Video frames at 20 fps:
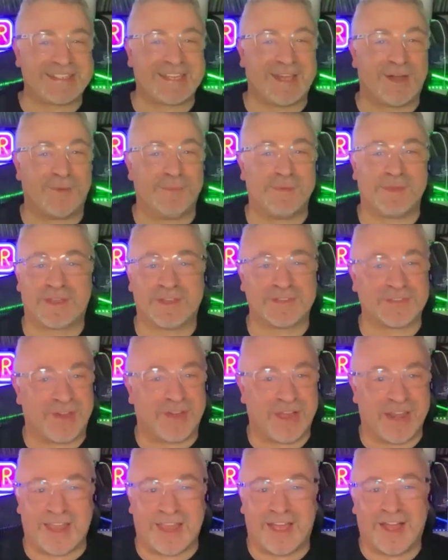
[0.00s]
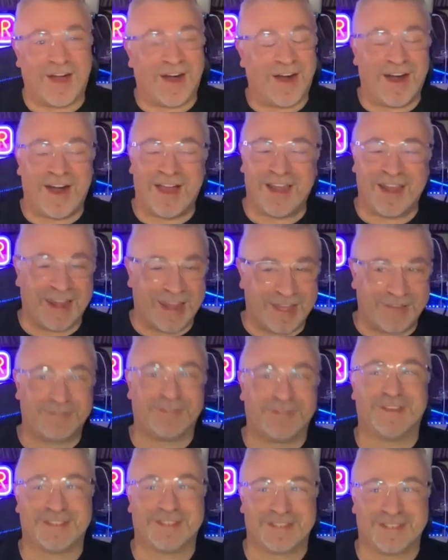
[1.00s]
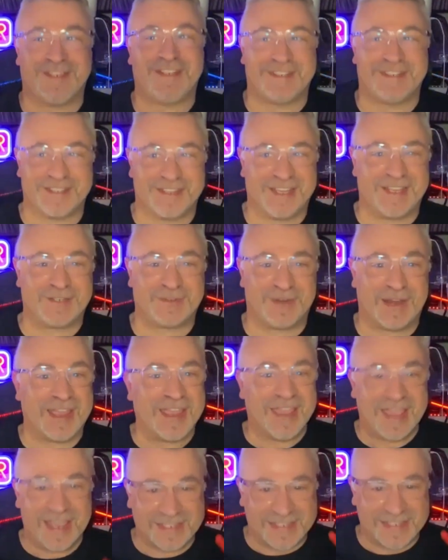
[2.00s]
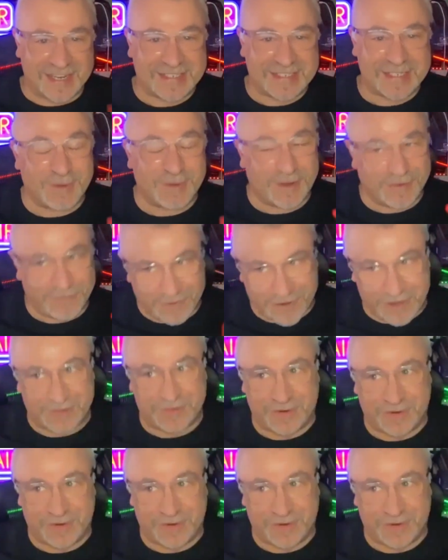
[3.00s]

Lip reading: tell me, because I love listening to that track. It's actually my favorite.